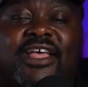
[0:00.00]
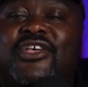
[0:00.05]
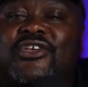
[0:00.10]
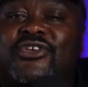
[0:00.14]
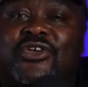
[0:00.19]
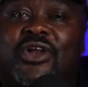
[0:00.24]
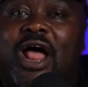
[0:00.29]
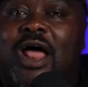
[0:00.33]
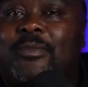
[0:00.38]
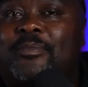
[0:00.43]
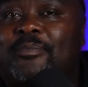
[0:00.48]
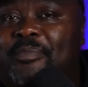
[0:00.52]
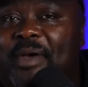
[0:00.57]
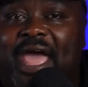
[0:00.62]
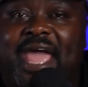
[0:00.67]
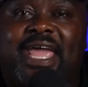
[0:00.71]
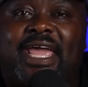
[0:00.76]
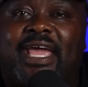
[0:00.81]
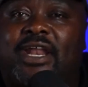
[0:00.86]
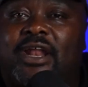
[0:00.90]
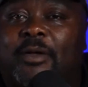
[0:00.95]
you're not
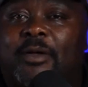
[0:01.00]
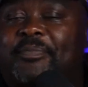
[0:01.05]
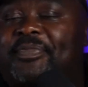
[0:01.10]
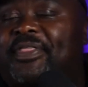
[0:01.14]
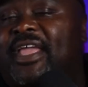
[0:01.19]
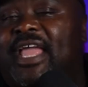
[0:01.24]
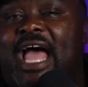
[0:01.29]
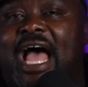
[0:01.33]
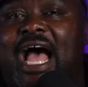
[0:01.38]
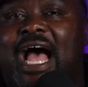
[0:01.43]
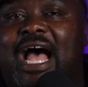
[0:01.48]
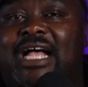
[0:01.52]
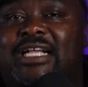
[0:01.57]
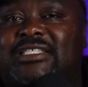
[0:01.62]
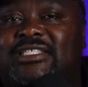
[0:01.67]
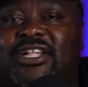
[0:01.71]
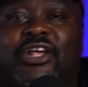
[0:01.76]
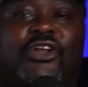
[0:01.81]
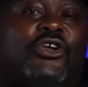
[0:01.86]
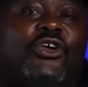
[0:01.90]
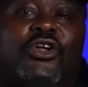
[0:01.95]
banging up the guys
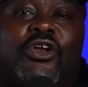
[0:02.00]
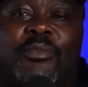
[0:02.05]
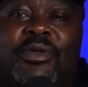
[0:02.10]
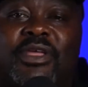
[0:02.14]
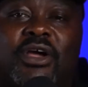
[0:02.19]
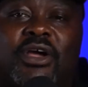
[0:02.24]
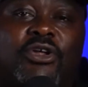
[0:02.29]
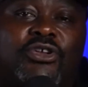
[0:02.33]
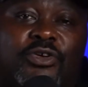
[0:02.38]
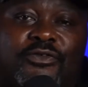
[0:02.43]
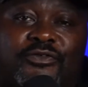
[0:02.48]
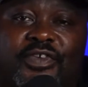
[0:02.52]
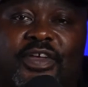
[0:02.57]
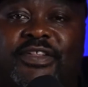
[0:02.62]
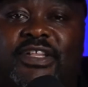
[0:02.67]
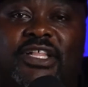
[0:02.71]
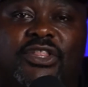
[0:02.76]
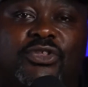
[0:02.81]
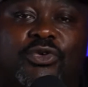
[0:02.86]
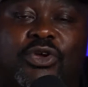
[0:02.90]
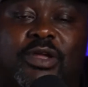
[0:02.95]
that are going to be on your
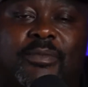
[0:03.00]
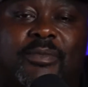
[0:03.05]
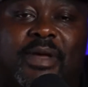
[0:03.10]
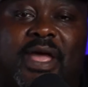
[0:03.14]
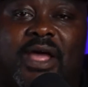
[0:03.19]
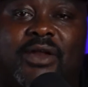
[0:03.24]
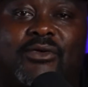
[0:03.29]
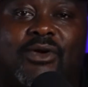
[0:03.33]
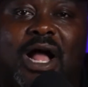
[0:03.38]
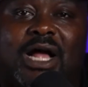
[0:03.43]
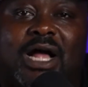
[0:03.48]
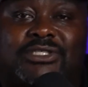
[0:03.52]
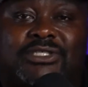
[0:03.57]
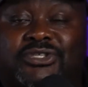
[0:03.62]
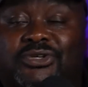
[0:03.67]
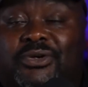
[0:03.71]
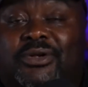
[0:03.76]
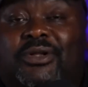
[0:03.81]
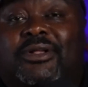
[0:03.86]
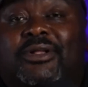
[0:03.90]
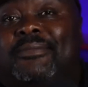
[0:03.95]
53-man roster.
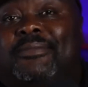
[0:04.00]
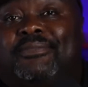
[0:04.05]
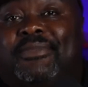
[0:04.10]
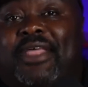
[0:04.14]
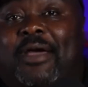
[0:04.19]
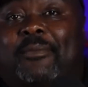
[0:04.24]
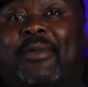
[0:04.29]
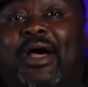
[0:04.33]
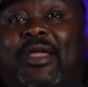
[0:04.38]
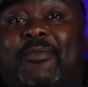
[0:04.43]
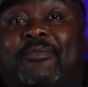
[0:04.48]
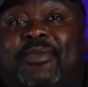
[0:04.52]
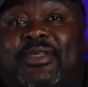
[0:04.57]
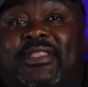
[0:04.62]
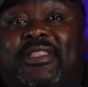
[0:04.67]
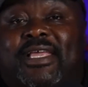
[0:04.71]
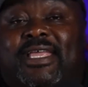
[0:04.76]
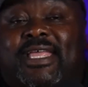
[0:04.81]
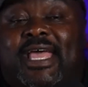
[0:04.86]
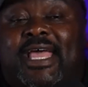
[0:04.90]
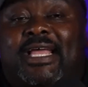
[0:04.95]
That might be
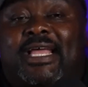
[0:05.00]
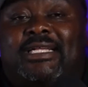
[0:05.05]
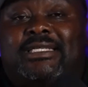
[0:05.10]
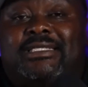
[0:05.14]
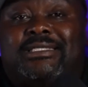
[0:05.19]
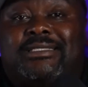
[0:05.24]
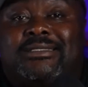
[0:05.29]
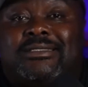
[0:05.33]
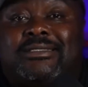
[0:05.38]
the case.